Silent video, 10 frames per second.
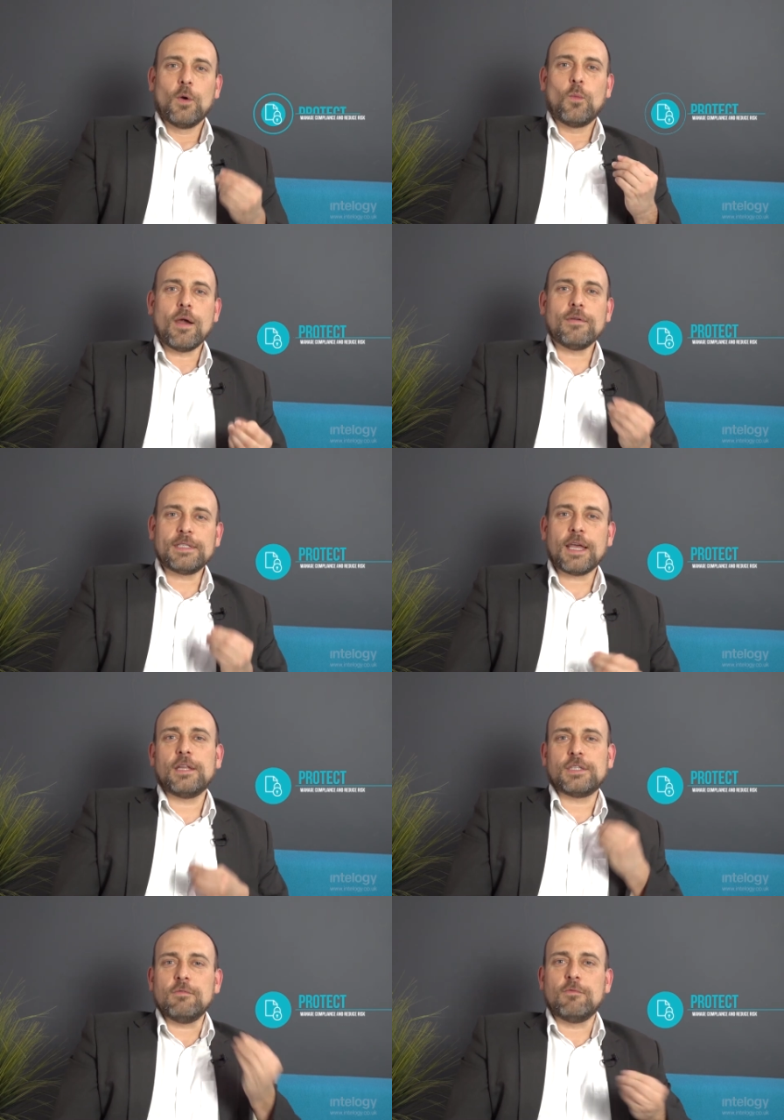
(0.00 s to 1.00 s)
Where
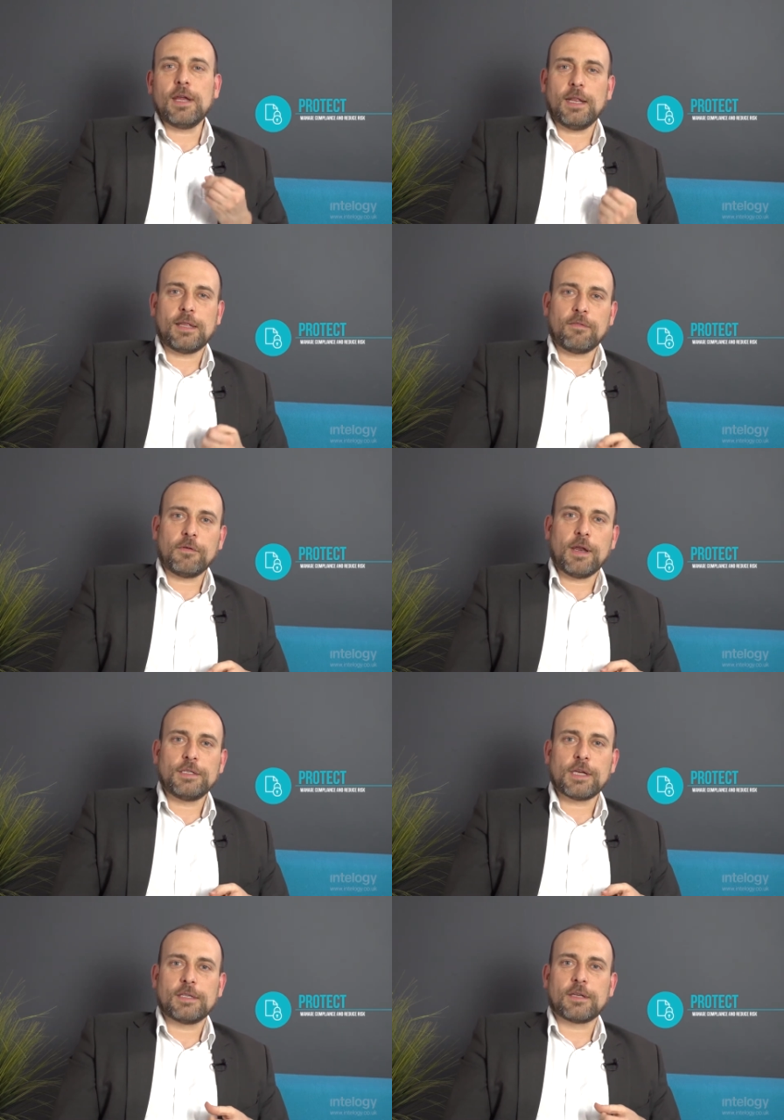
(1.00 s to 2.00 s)
Intelogy really
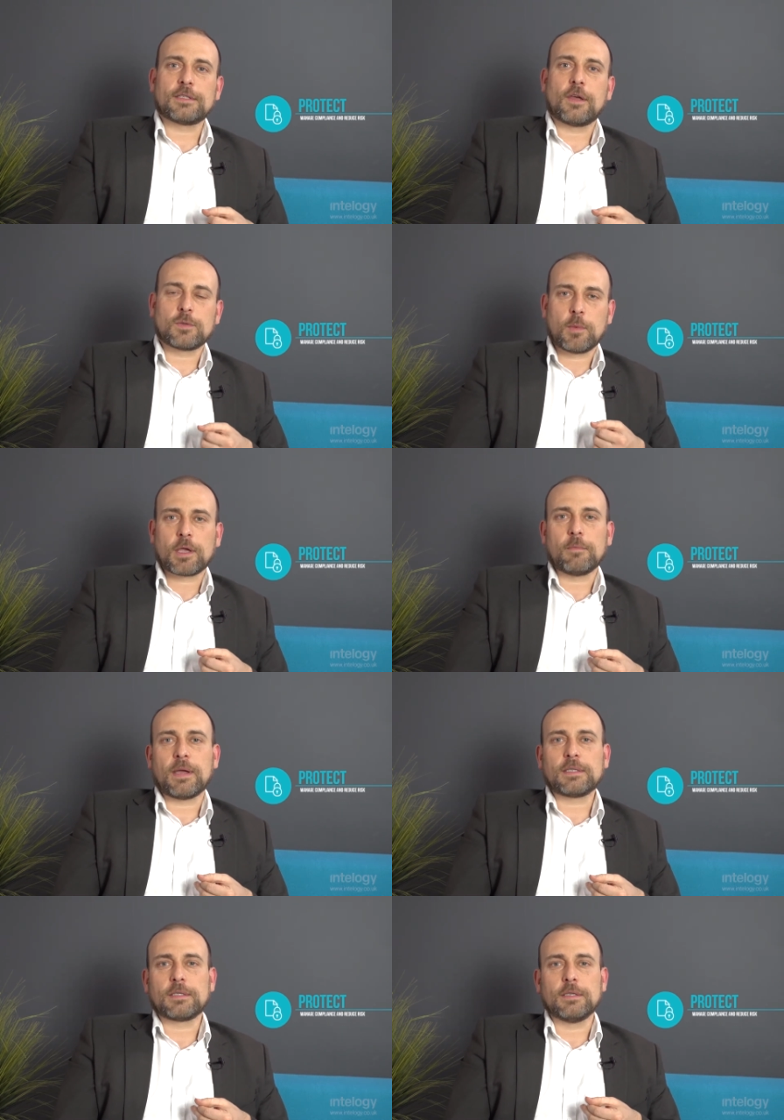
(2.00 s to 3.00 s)
differentiates ourselves from our
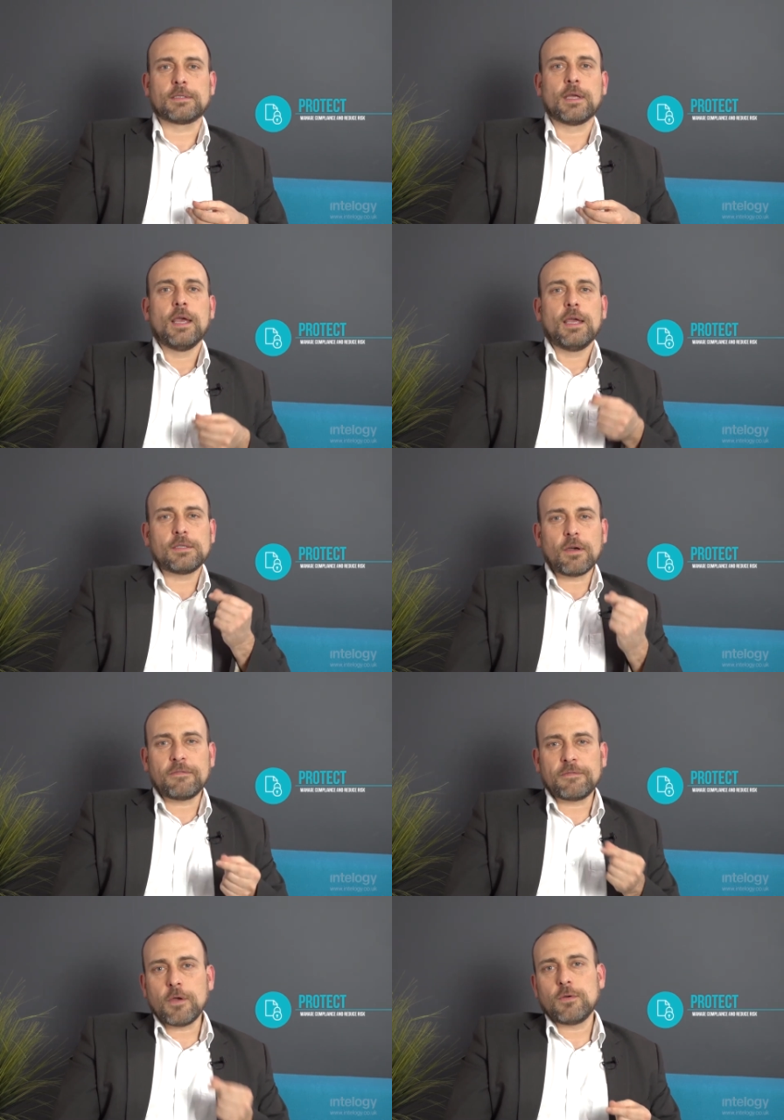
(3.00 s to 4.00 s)
competitors is our
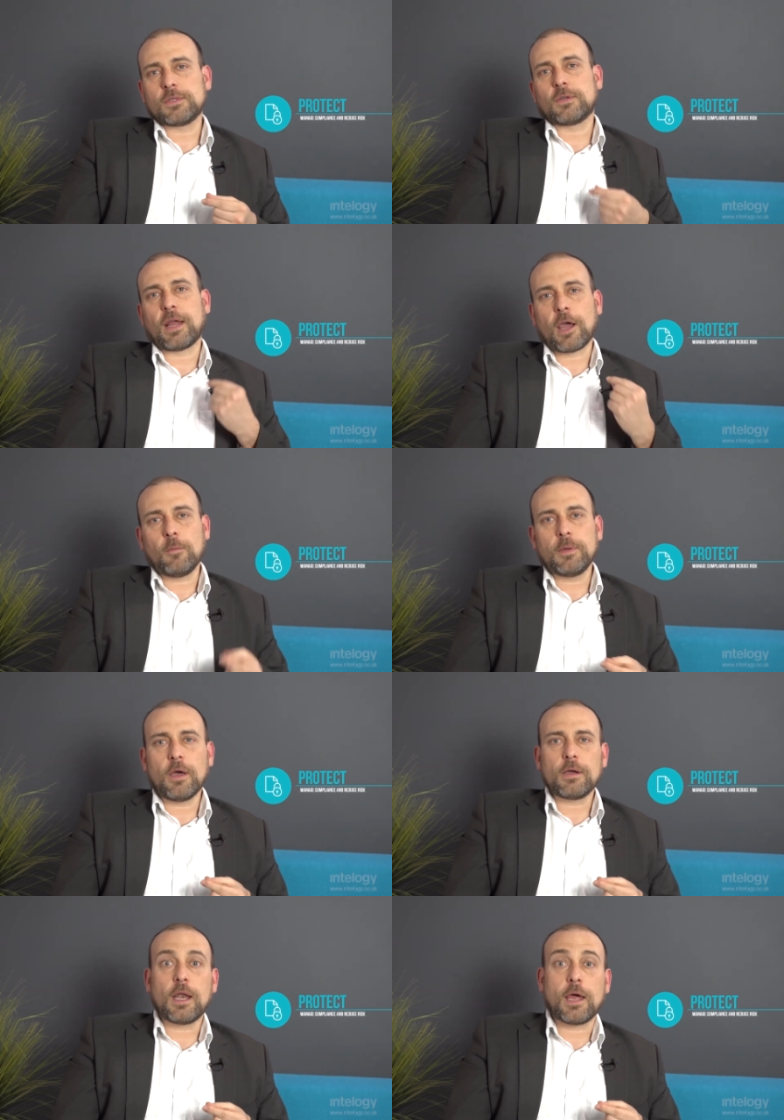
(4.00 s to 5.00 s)
focus on helping
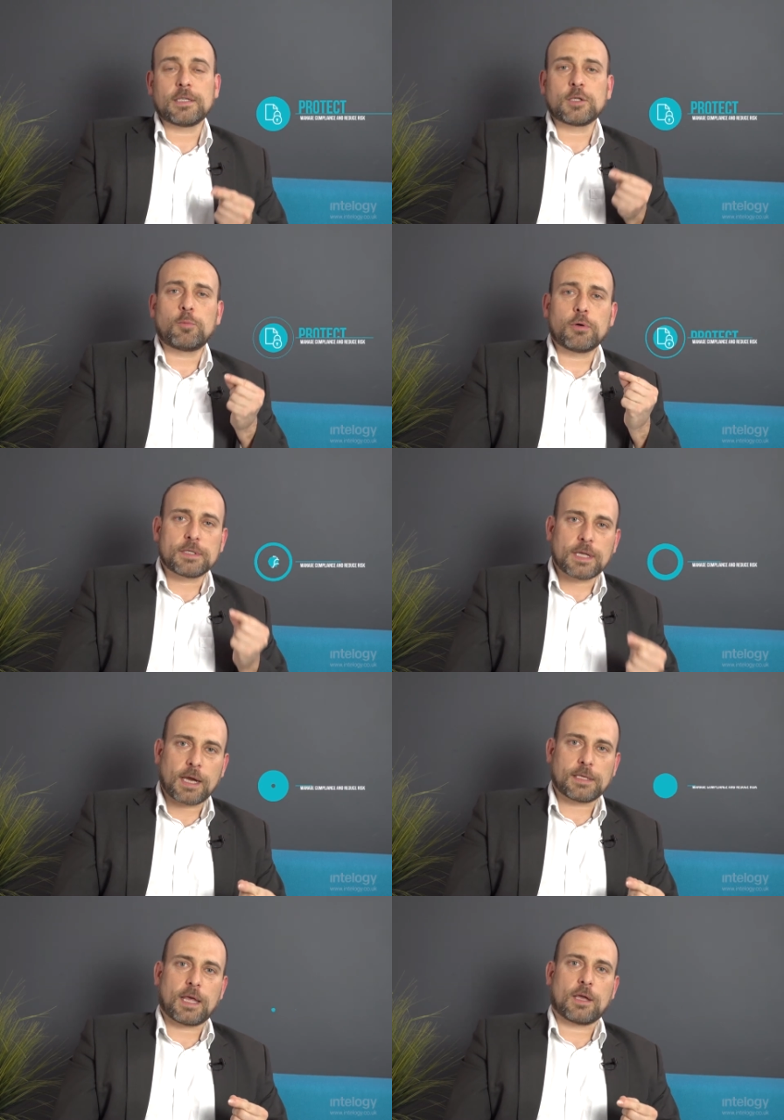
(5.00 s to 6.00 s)
our clients to
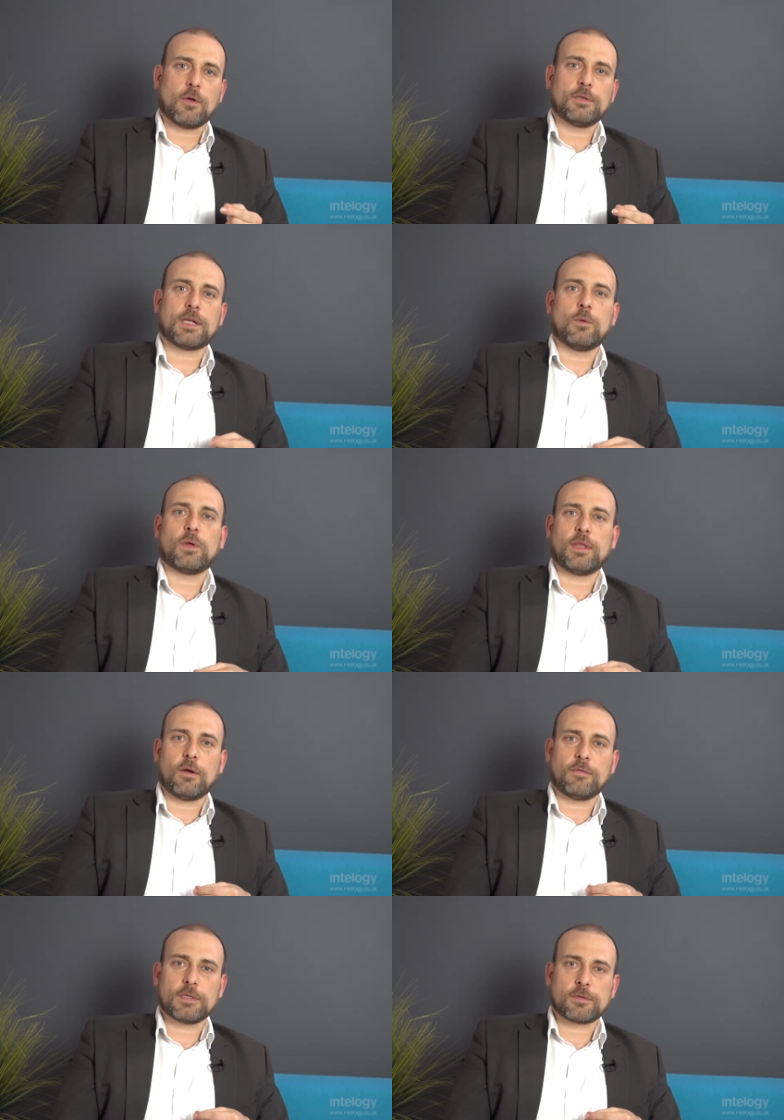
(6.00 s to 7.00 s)
protect their content within
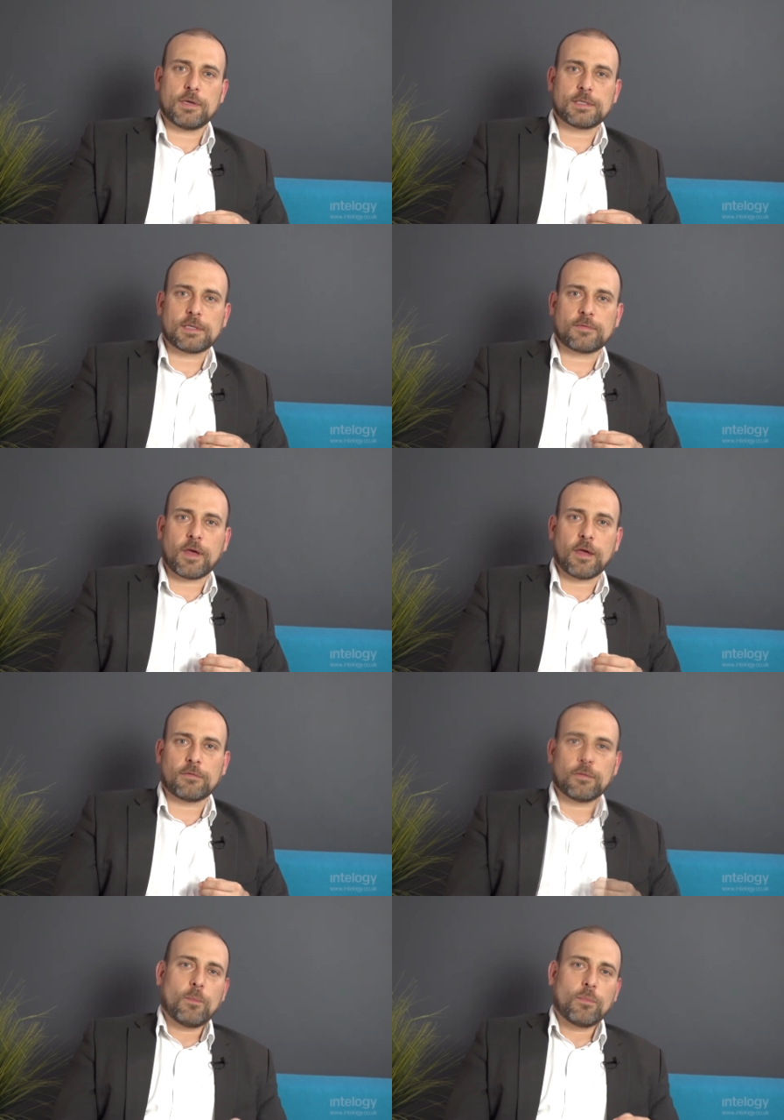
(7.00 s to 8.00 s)
Office 365.